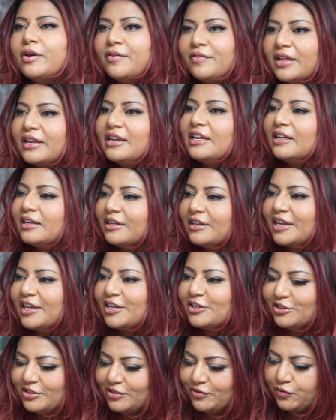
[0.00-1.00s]
you have that
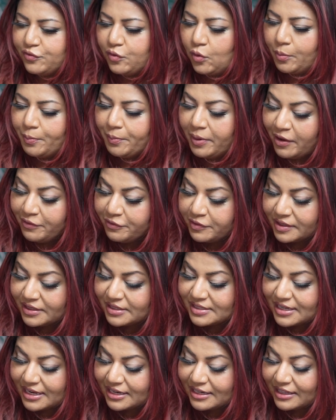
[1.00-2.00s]
inclination for
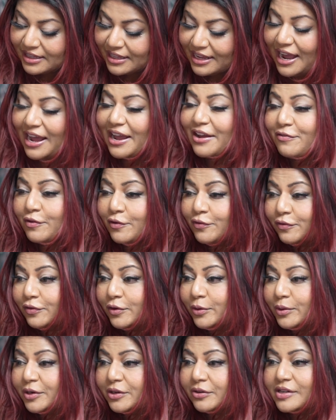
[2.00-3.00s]
puffiness under the eye, for
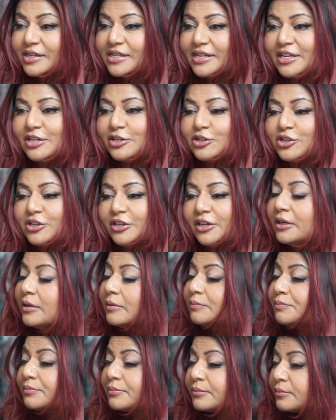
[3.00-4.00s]
fluid
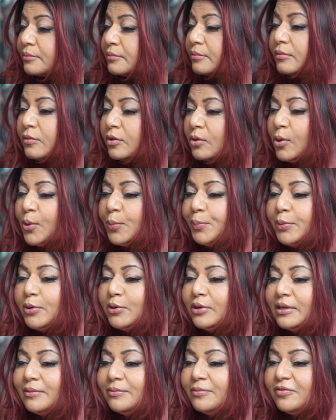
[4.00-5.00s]
retention, or
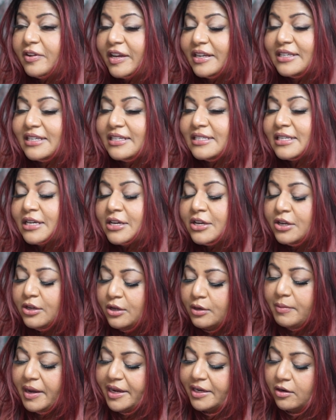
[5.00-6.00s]
poor lymphatics,
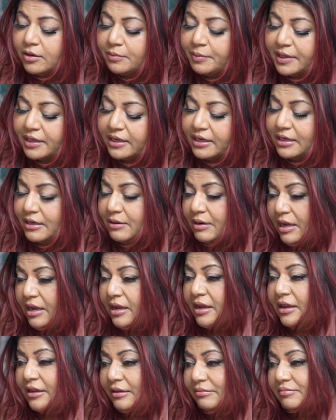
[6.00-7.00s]
you might not be
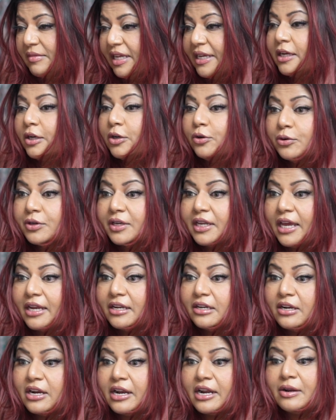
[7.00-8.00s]
like a good
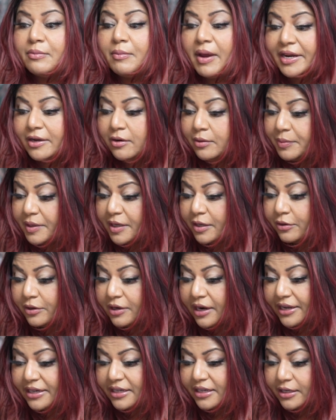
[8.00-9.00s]
candidate, and it might not be a
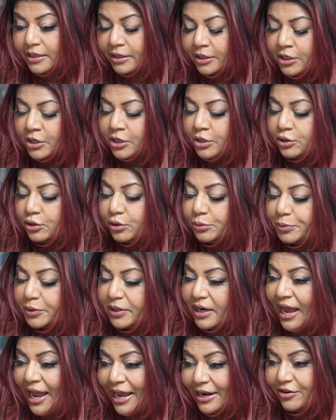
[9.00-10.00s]
good idea to
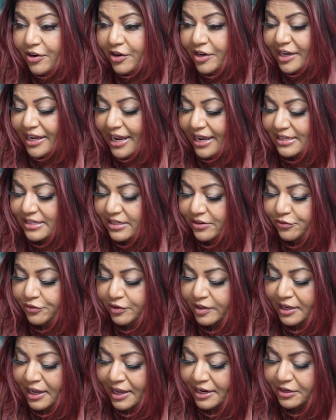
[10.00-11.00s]
put a hyaluronic acid
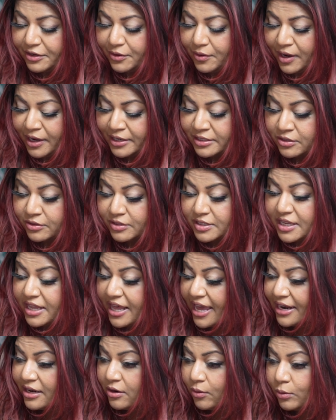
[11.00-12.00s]
filler under your eyes, because
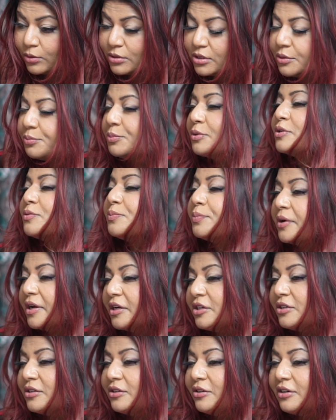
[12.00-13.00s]
that also puts
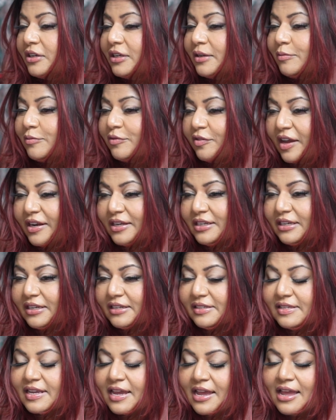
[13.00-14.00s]
pressure on your
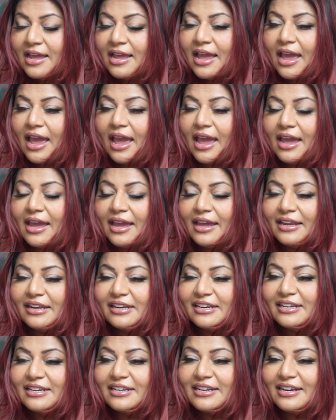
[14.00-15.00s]
lymphatics
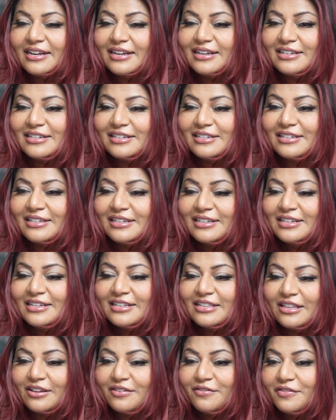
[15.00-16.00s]
and
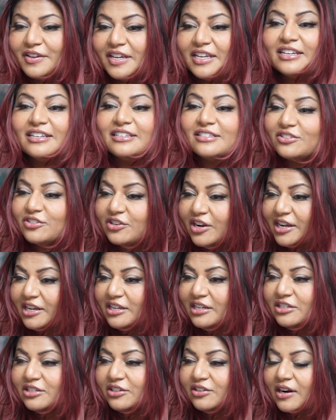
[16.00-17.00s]
the venous
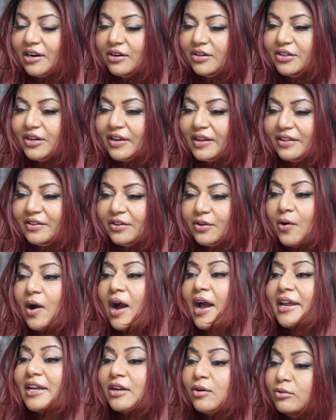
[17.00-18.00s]
drainage around your
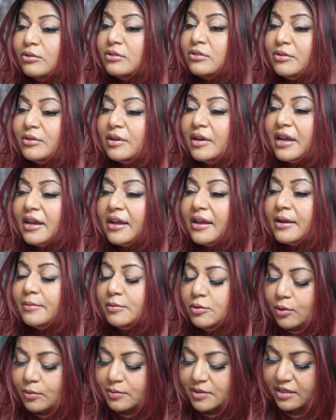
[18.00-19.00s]
eye, and it also
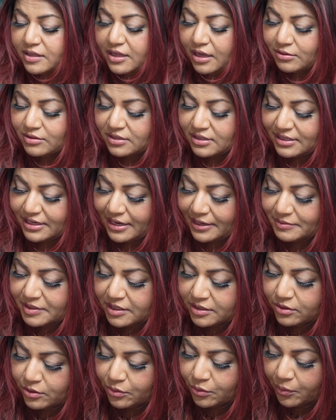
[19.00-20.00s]
absorbs 1,000 times
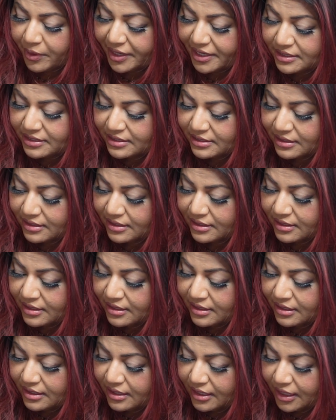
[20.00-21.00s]
its own weight
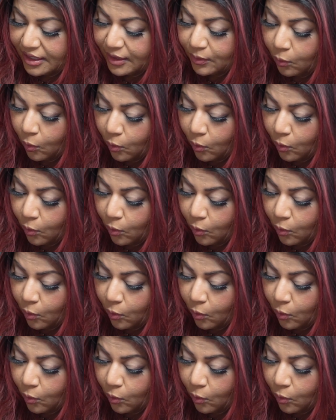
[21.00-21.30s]
in